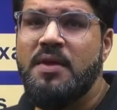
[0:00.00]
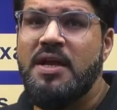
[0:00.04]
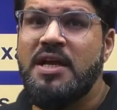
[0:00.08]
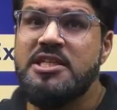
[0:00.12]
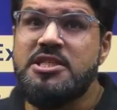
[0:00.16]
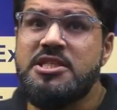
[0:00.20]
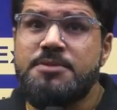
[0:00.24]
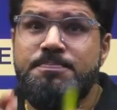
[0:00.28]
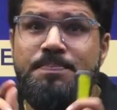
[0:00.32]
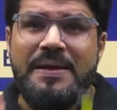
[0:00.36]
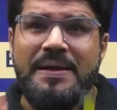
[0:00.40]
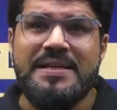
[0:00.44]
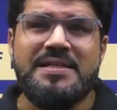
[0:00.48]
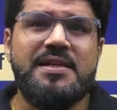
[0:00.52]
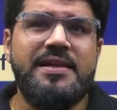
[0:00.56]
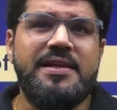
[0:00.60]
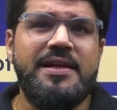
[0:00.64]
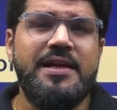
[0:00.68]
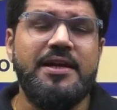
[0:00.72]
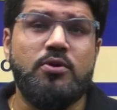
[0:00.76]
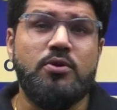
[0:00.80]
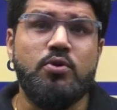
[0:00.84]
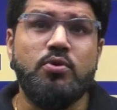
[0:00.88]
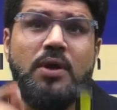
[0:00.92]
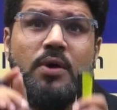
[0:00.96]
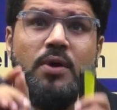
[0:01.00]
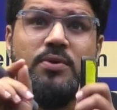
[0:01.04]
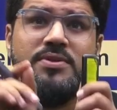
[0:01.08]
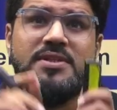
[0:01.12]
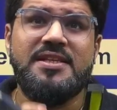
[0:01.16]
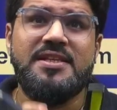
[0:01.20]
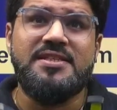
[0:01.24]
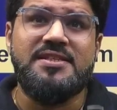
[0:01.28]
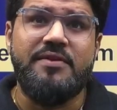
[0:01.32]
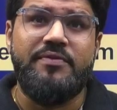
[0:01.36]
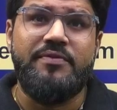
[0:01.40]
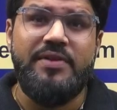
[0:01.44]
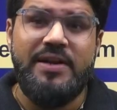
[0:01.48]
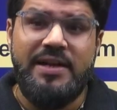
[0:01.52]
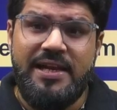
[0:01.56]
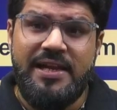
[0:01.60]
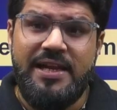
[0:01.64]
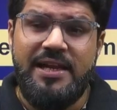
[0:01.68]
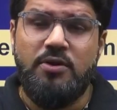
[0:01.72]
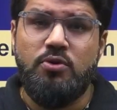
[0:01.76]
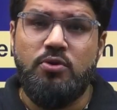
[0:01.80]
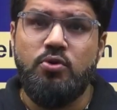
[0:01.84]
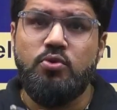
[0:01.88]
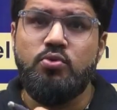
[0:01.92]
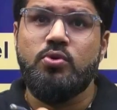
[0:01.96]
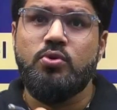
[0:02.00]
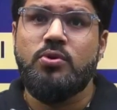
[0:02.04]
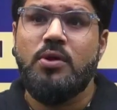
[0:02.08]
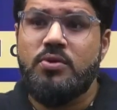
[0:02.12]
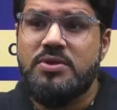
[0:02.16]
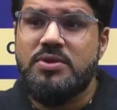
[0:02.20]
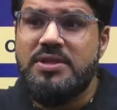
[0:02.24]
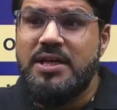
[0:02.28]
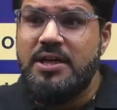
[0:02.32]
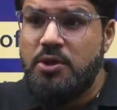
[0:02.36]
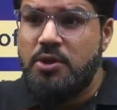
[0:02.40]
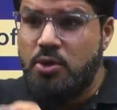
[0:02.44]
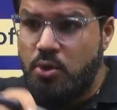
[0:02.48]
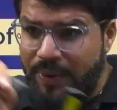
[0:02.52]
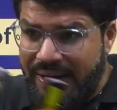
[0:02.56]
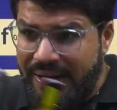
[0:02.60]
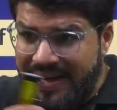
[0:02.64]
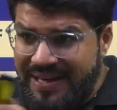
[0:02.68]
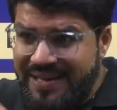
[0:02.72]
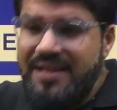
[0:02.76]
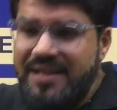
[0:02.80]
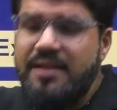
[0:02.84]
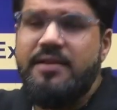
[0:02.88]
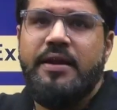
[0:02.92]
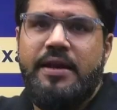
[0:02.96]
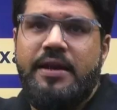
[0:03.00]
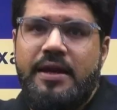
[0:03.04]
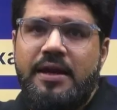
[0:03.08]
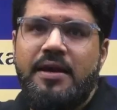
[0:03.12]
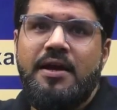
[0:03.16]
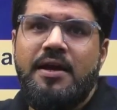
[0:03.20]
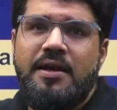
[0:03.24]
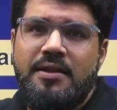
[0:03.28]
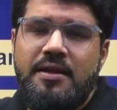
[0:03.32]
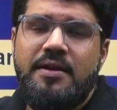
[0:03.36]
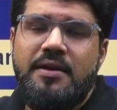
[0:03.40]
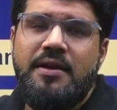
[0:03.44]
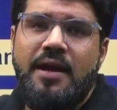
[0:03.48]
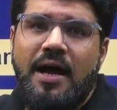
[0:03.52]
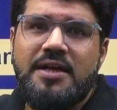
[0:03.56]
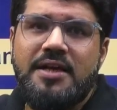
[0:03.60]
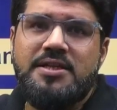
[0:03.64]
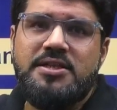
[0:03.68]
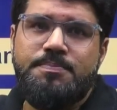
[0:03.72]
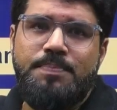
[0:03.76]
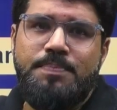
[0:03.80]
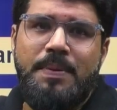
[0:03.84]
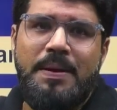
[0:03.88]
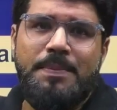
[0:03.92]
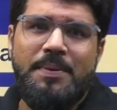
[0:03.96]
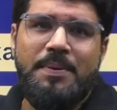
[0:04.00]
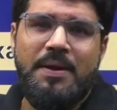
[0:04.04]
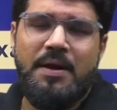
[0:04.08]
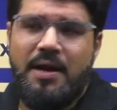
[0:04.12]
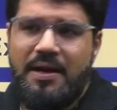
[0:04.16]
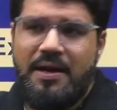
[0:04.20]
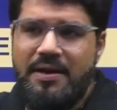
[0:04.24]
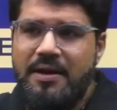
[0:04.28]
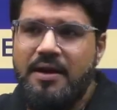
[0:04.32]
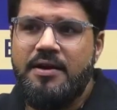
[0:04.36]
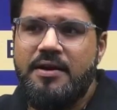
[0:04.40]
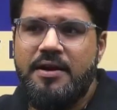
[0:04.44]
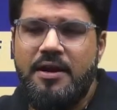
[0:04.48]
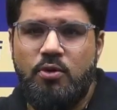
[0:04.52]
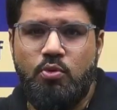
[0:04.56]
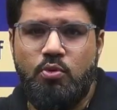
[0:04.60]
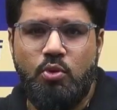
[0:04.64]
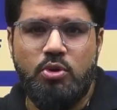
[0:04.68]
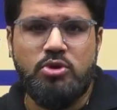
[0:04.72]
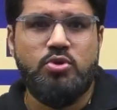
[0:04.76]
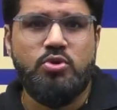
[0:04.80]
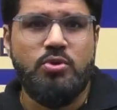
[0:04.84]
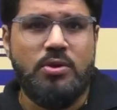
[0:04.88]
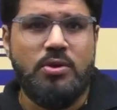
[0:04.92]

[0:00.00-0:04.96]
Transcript: especially 2017 to 2023, the last paper conducted was